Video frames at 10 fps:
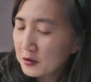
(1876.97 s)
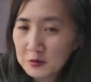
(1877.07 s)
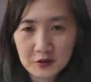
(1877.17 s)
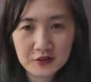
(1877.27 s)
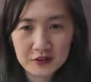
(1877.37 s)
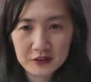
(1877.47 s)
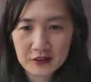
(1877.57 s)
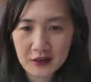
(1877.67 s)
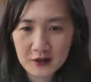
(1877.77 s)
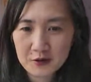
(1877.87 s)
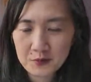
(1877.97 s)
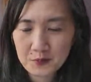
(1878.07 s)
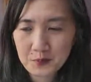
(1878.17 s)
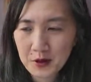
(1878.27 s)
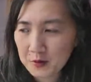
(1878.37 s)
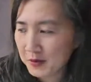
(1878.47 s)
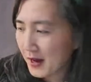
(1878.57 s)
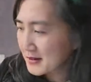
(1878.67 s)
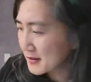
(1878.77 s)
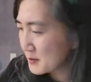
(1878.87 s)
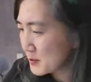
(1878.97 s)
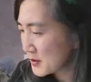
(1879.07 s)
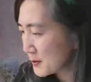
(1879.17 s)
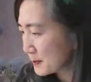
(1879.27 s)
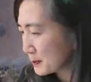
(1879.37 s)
or the pear blossoms.